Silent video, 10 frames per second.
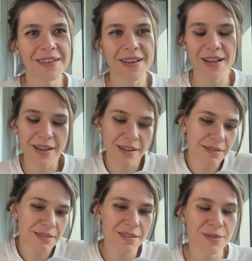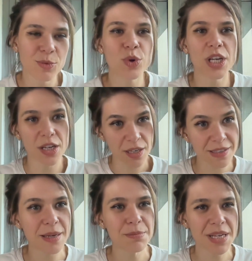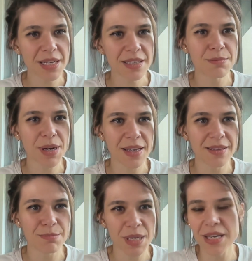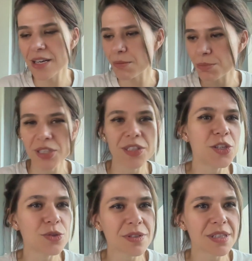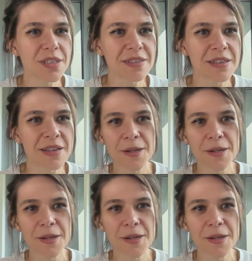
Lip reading: and we accept that it might be completely useless,